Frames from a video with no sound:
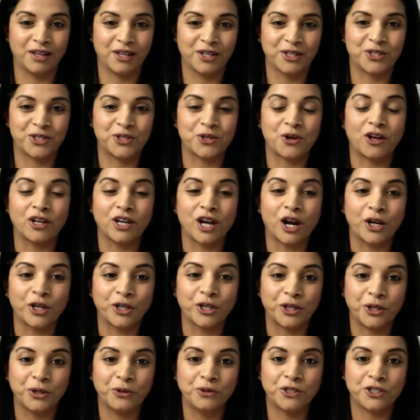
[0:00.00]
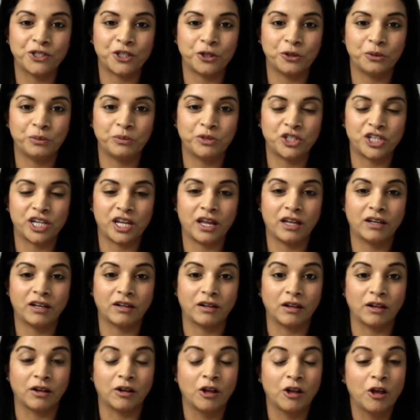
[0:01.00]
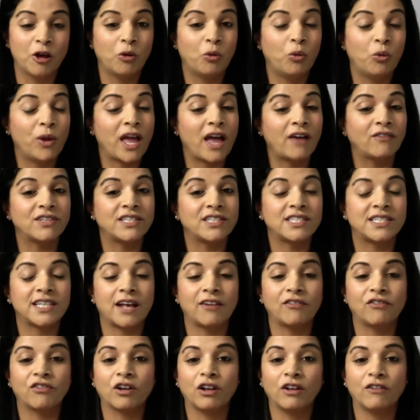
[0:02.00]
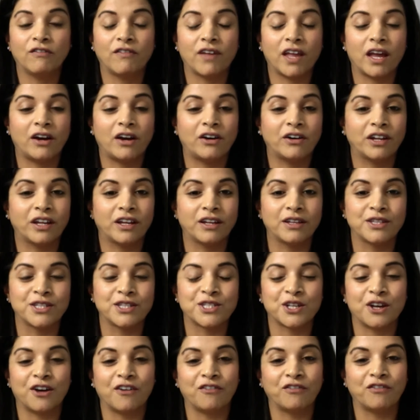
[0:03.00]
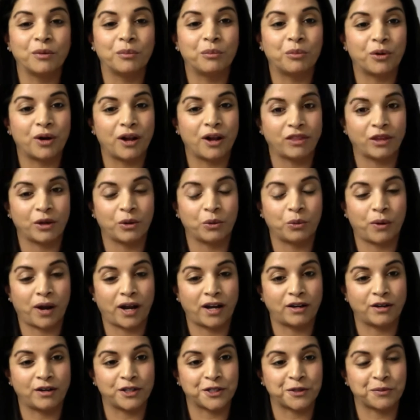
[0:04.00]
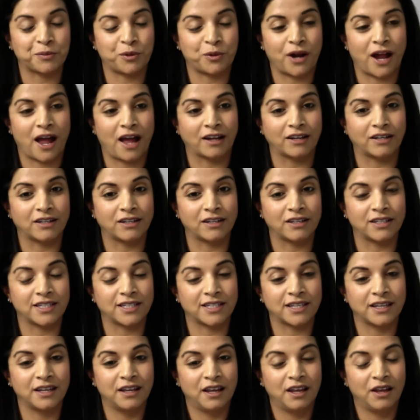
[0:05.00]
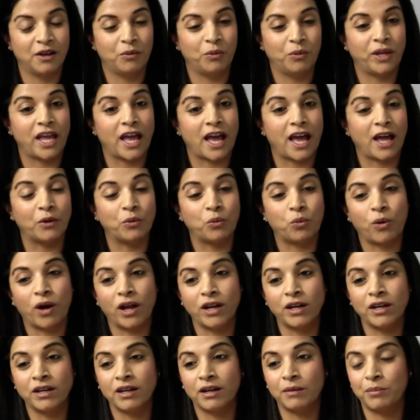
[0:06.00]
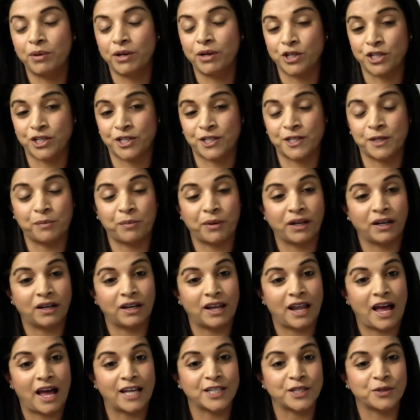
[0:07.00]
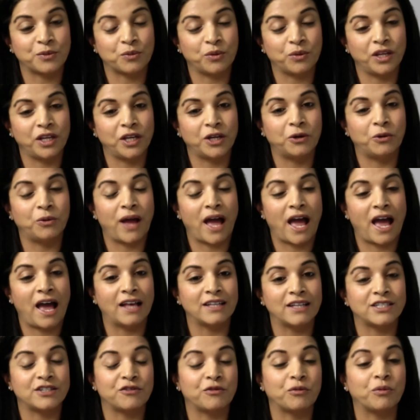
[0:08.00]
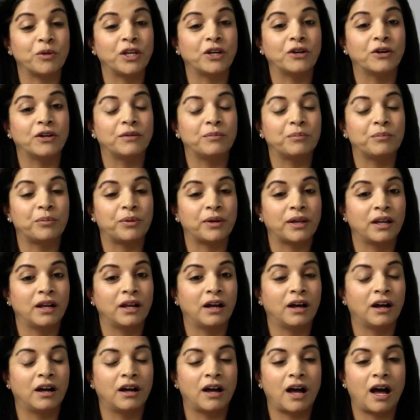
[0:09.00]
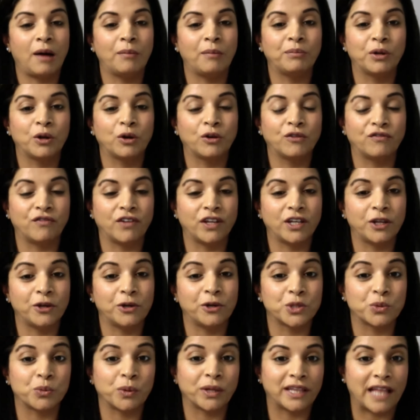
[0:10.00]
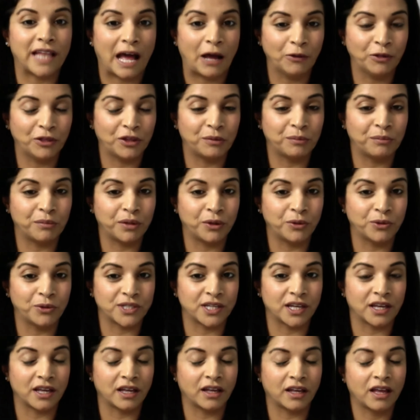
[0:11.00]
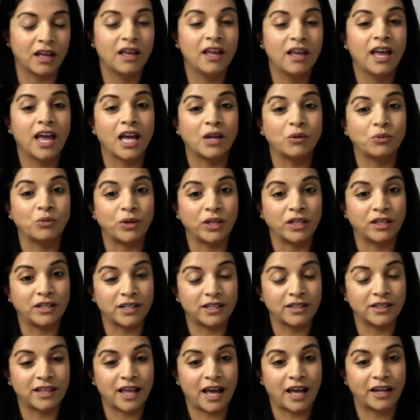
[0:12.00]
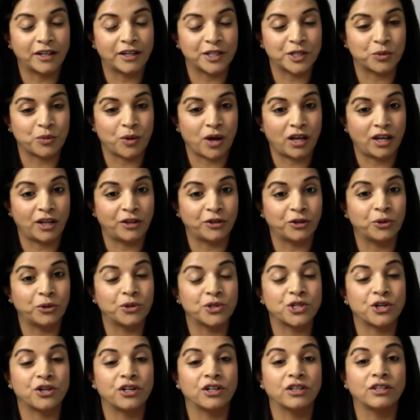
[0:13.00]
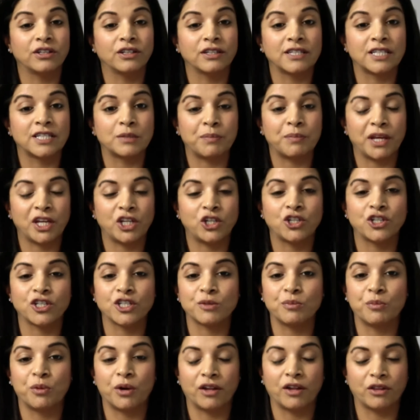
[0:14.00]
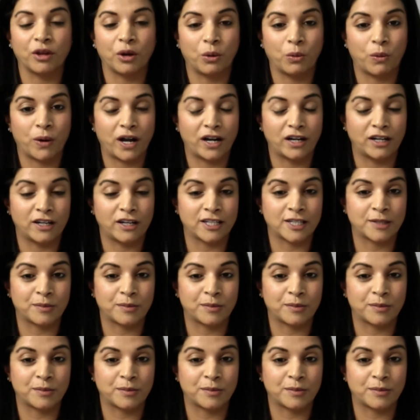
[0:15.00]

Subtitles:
So on our YouTube channel, we have several variants of the breath awareness practice. We had one participant last week who asked if we could upload videos without the music, and we did that as well. And those are the spacious breath awareness